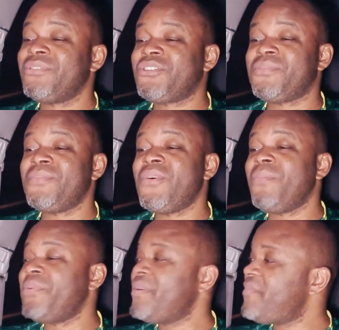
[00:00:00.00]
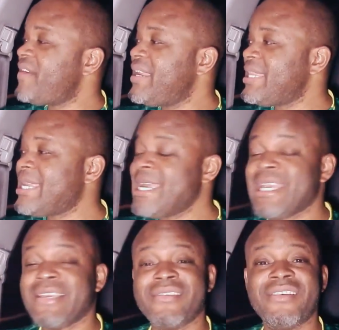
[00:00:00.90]
Small, pretty, fine
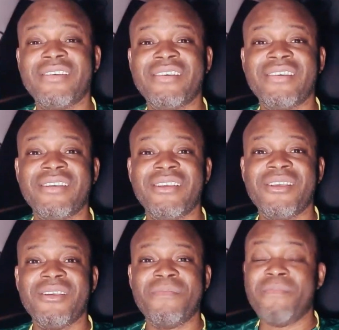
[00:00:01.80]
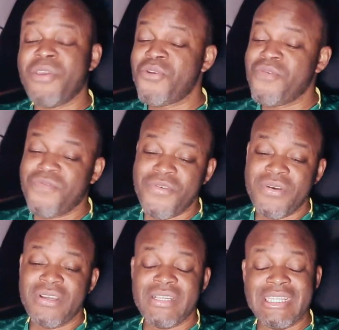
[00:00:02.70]
thing.
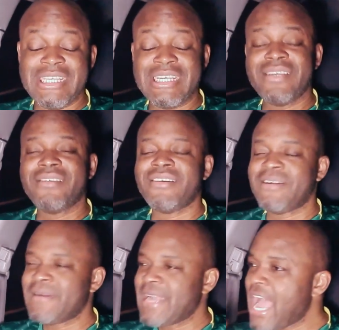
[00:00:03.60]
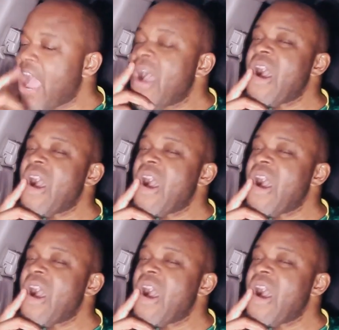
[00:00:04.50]
Beautiful. Look. Okay.